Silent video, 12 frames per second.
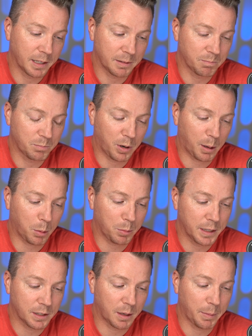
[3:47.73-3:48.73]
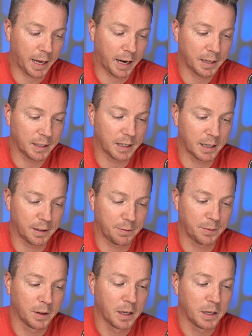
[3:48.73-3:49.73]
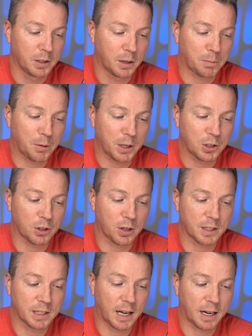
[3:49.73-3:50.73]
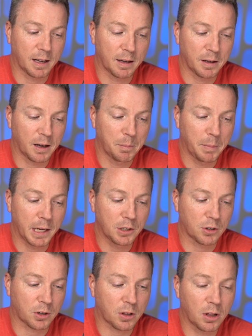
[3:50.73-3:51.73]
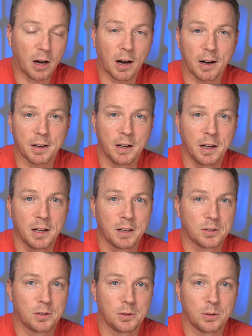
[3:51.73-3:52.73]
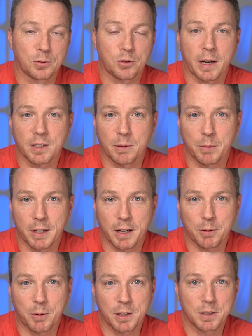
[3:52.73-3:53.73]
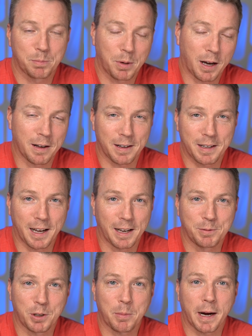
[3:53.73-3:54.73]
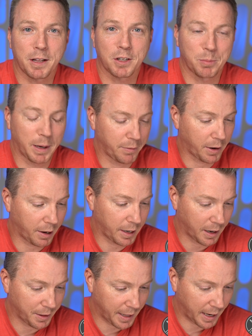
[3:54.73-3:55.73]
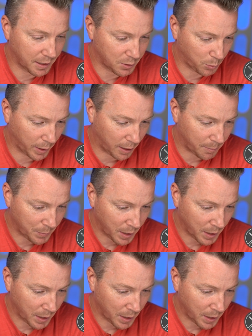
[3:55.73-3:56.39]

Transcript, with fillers: It probably isn't a bad idea if you're pretty sure it's not a major clog to try some of the other ones, but again, your mileage may vary on that as well.